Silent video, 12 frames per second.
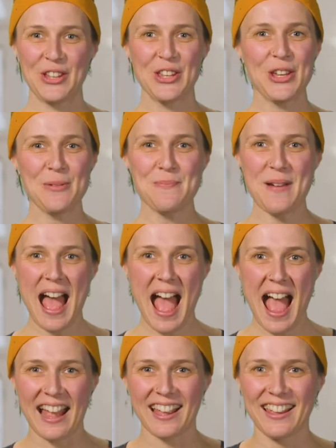You're
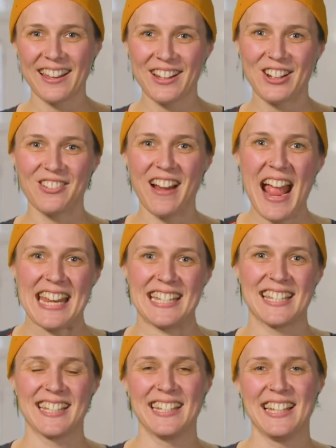back.
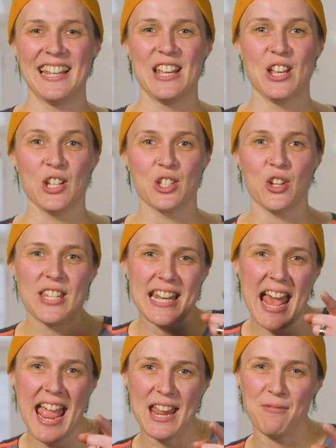Great. So
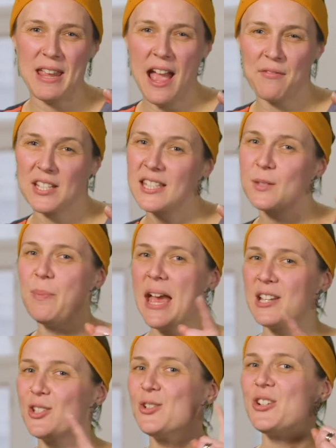today we have a
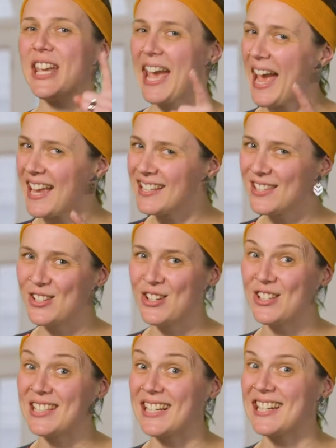special guest
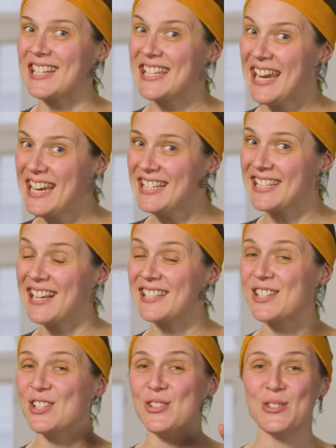who's going to teach
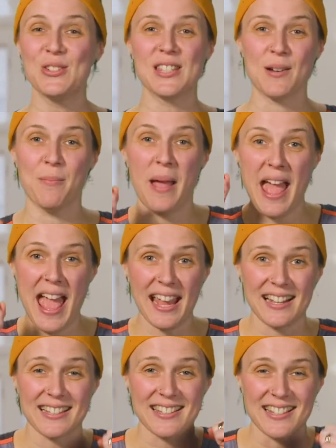us to do some
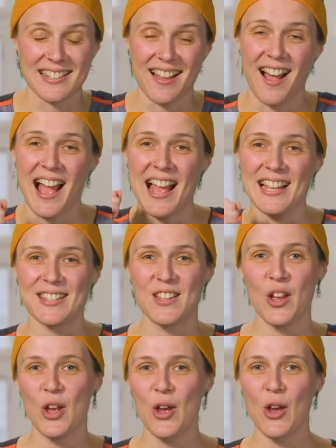exercise.
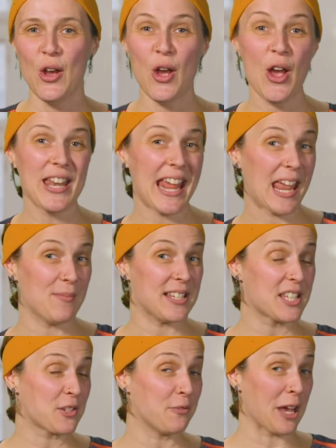Her name
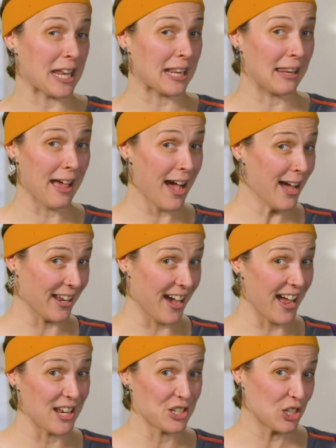is
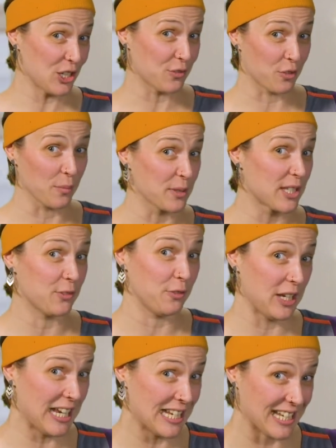Svetlana and she's from
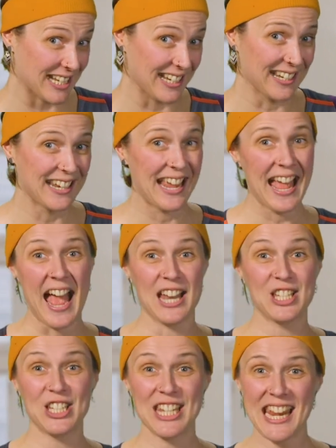Sweden.
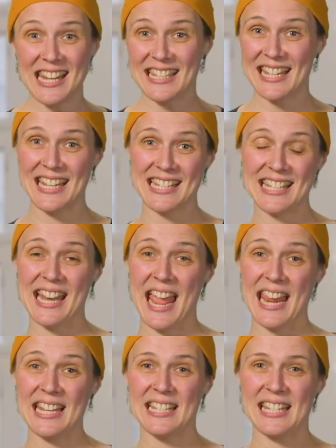And she's here
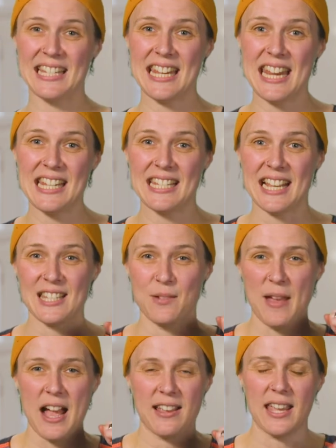today to teach us
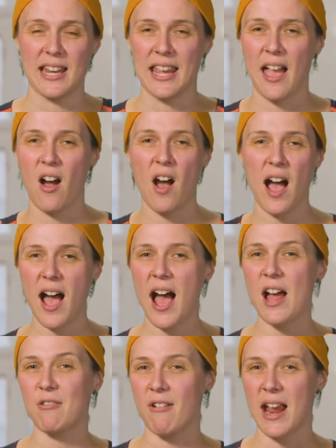about getting our
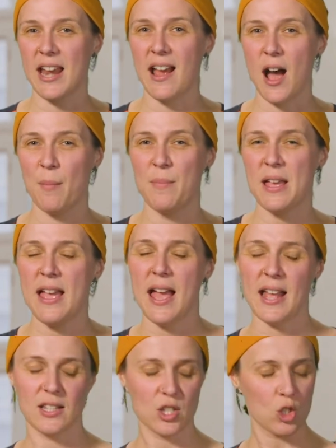heart rate up
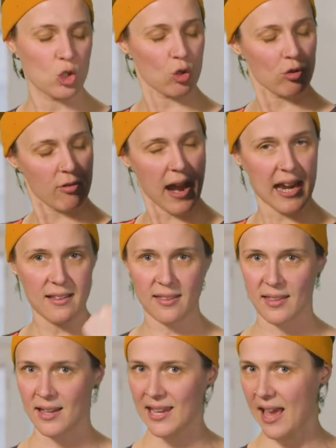and
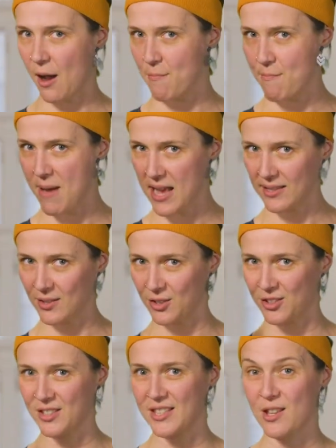strengthening our
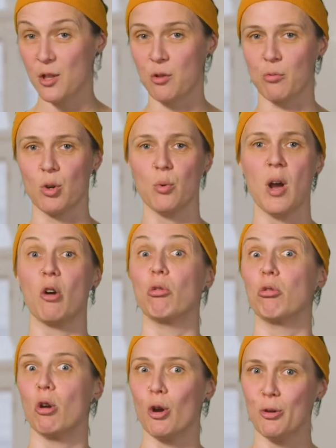muscles through
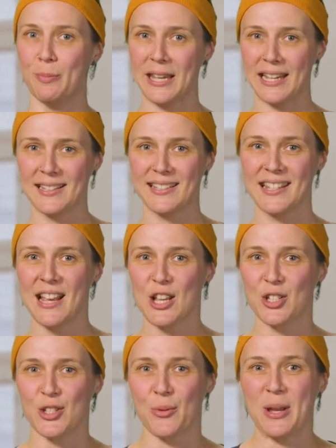aerobics
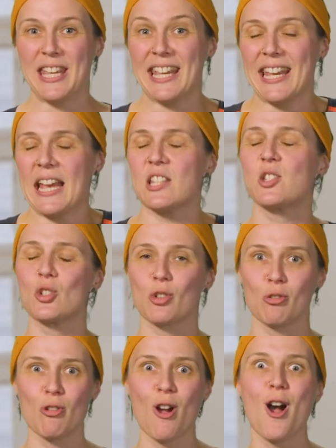so we can get
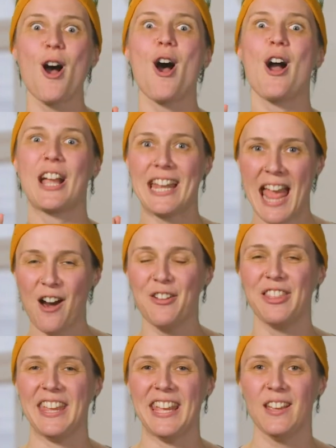strong and
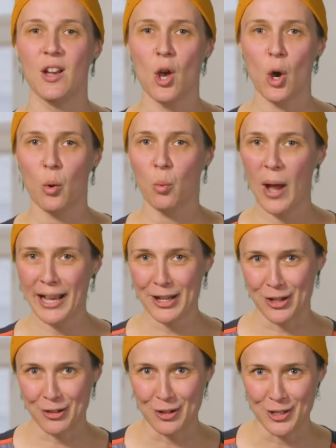healthy. We're
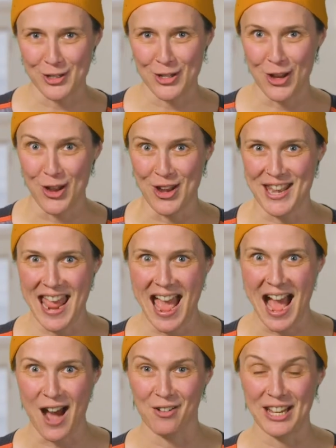going to cross to her
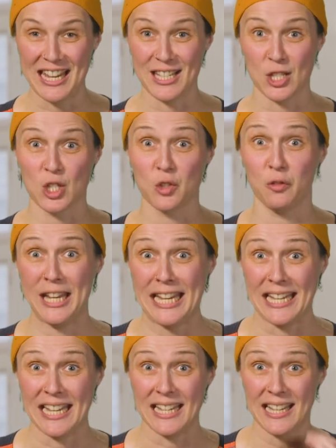now in
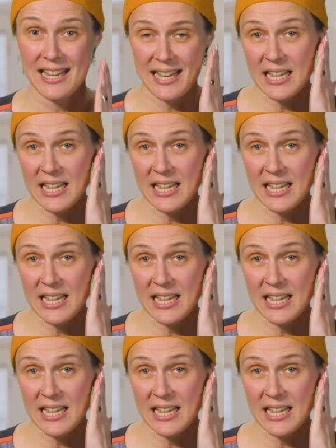Sweden.